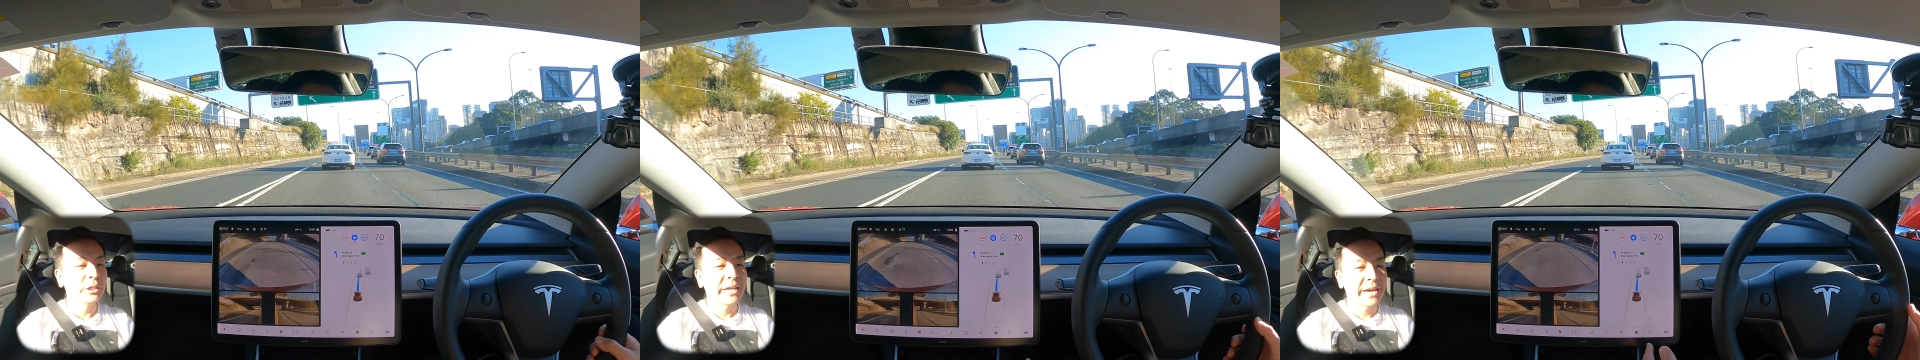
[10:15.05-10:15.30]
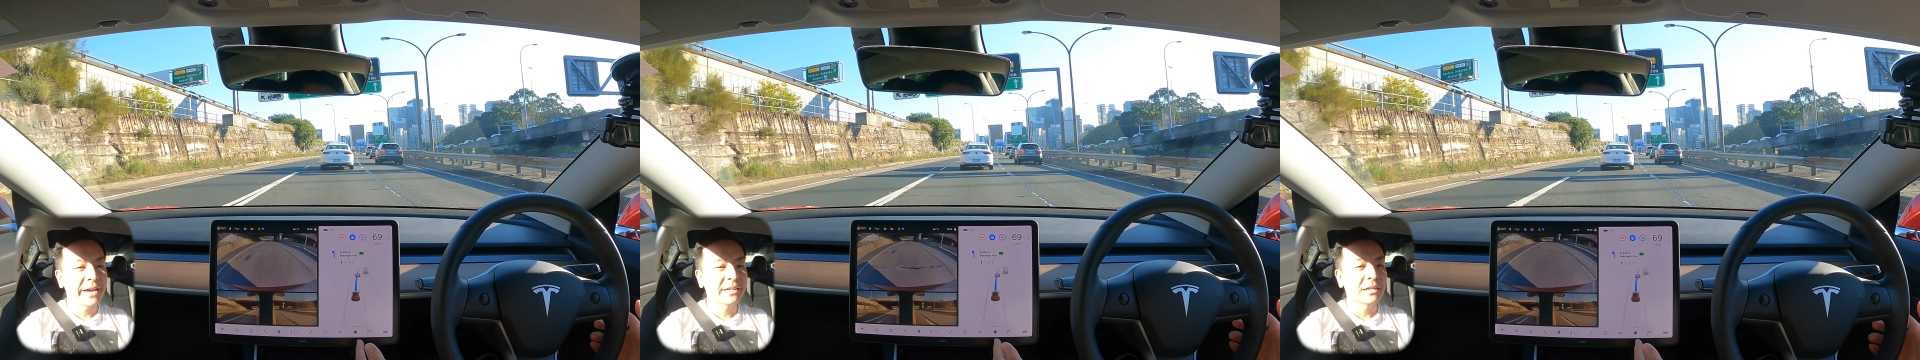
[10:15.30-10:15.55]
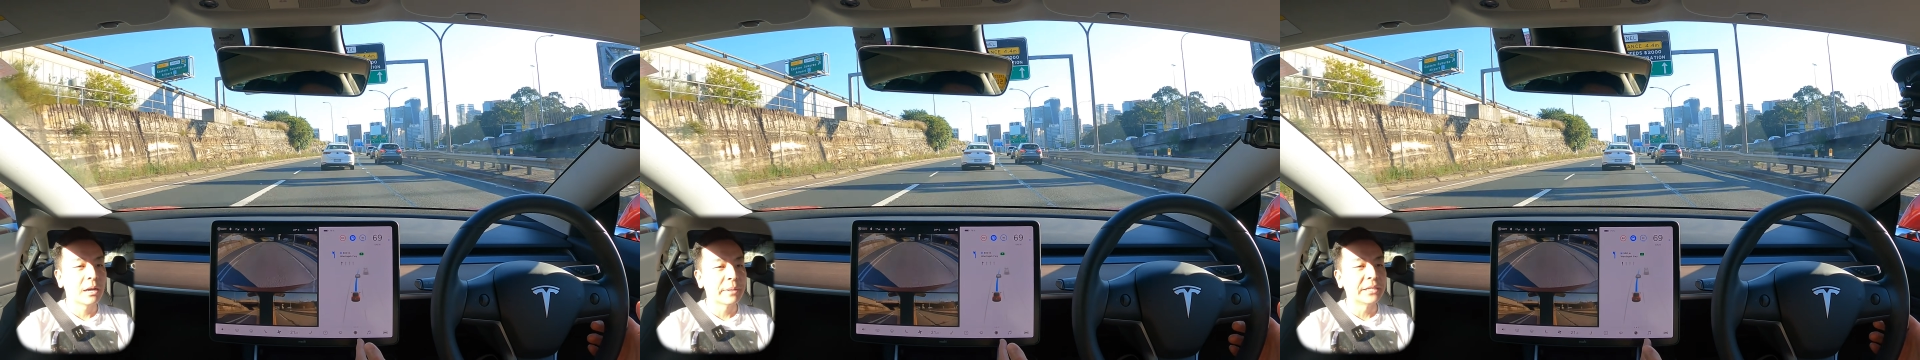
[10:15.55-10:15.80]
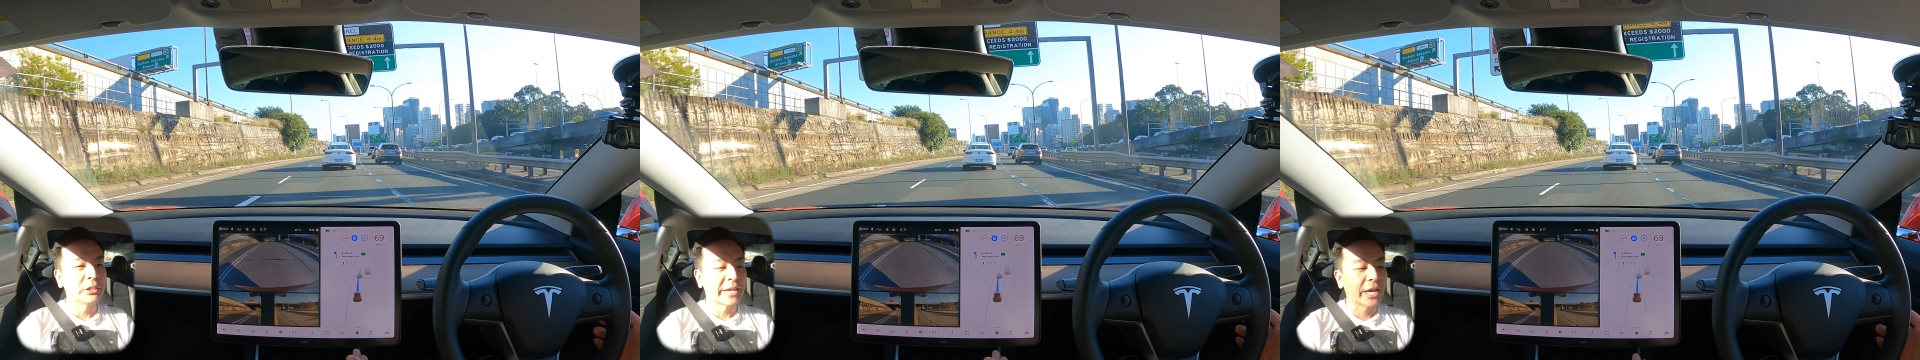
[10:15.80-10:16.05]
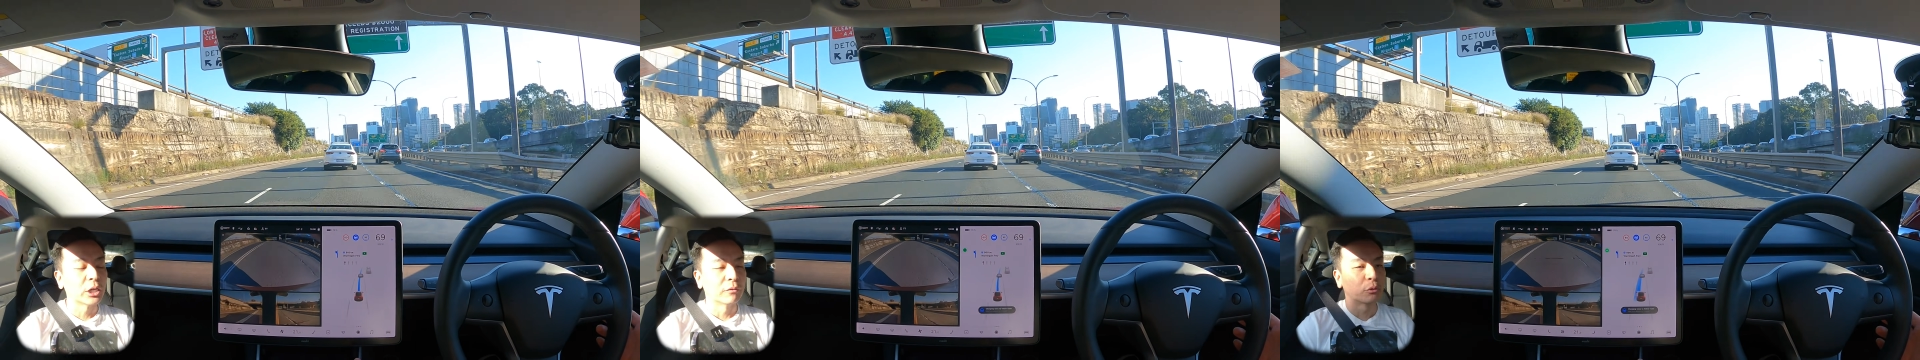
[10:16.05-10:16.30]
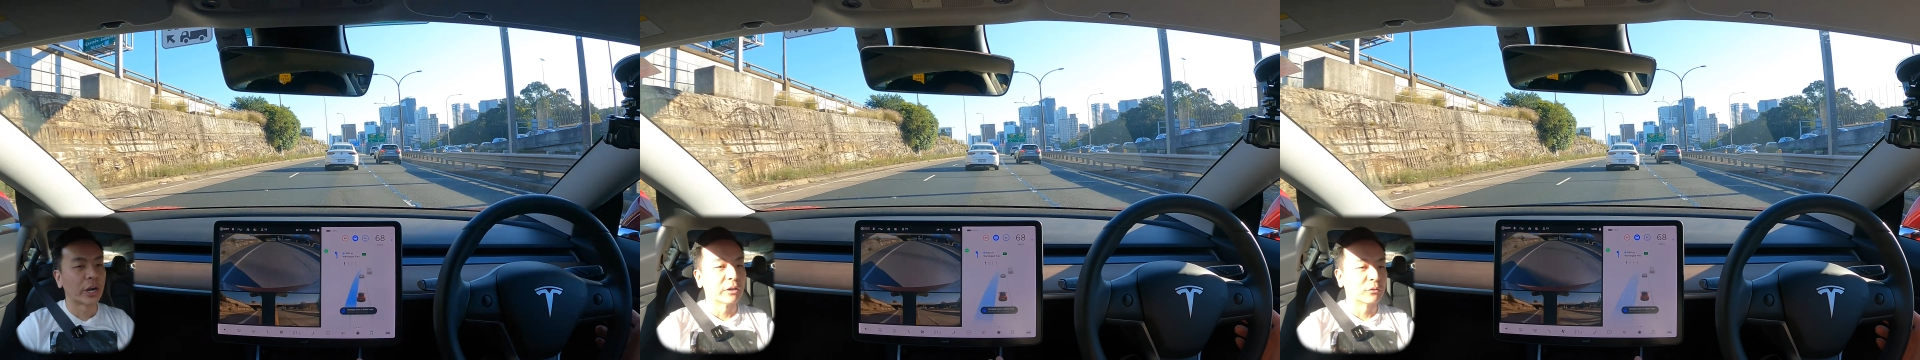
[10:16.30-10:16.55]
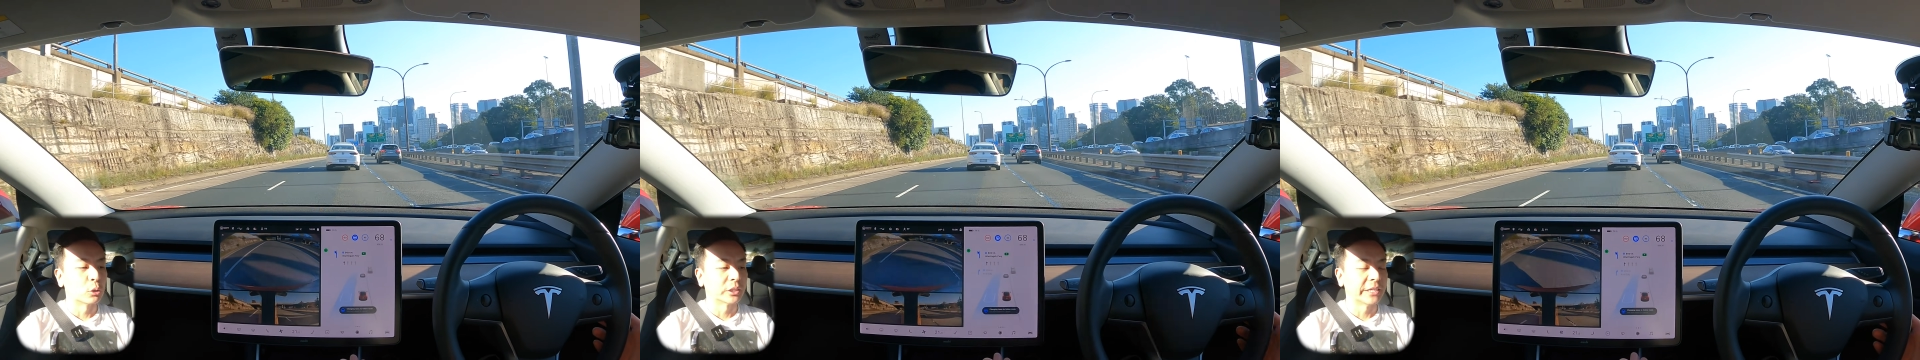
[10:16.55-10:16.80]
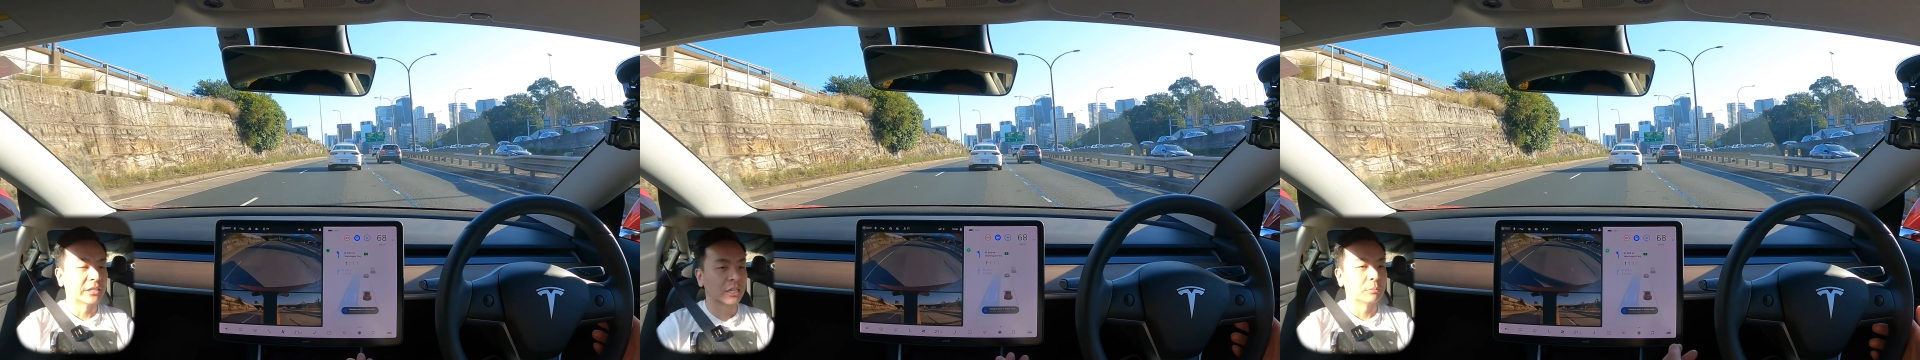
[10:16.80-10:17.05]
You can override, of
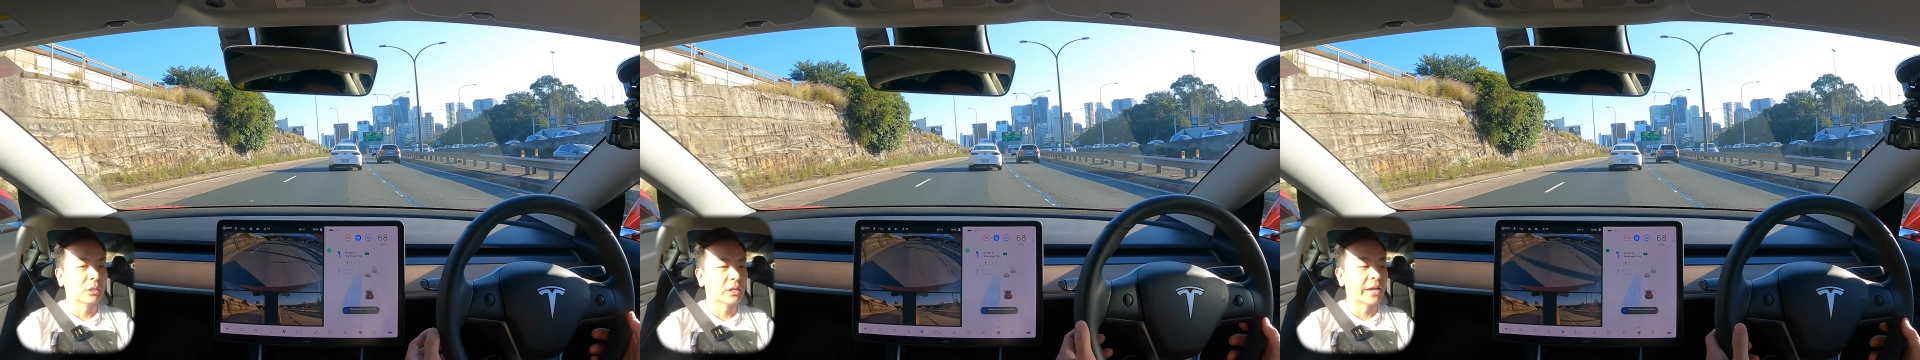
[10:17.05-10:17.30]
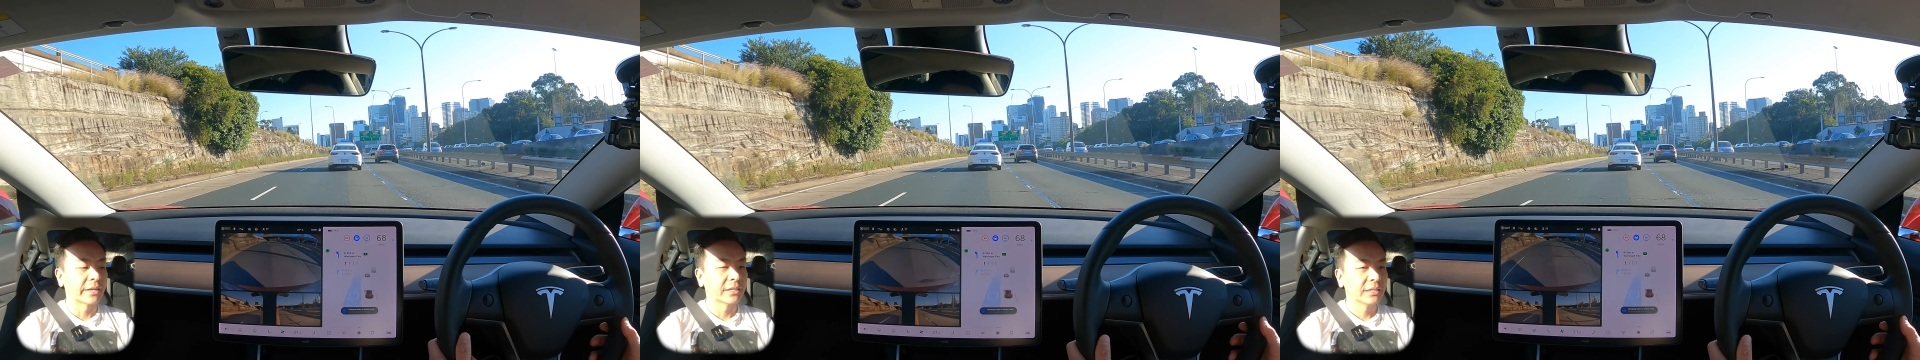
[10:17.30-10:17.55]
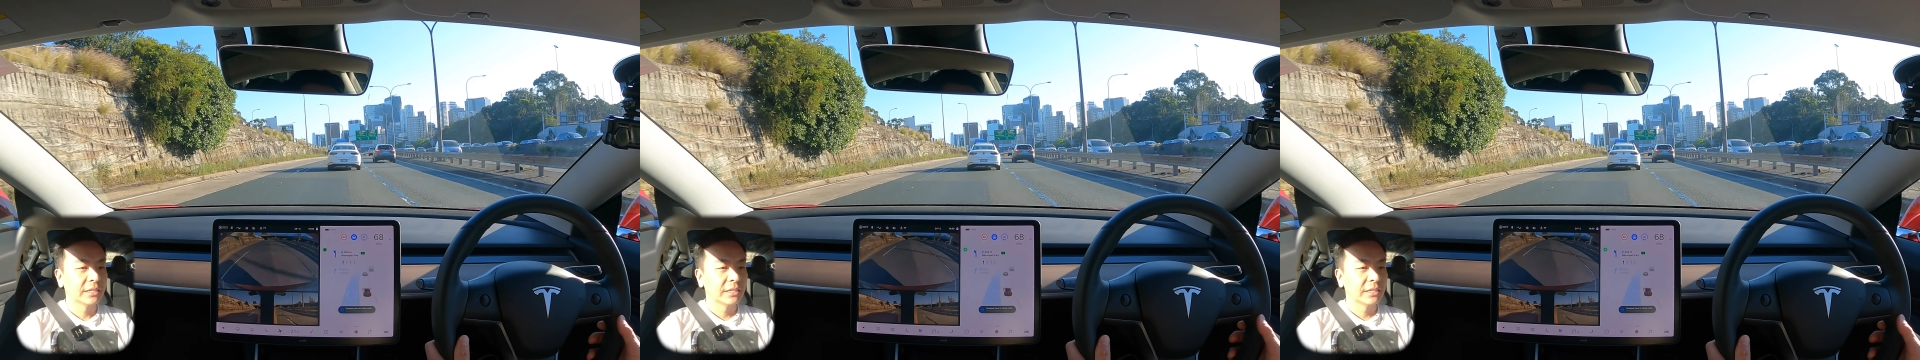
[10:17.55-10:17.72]
course, anytime you like.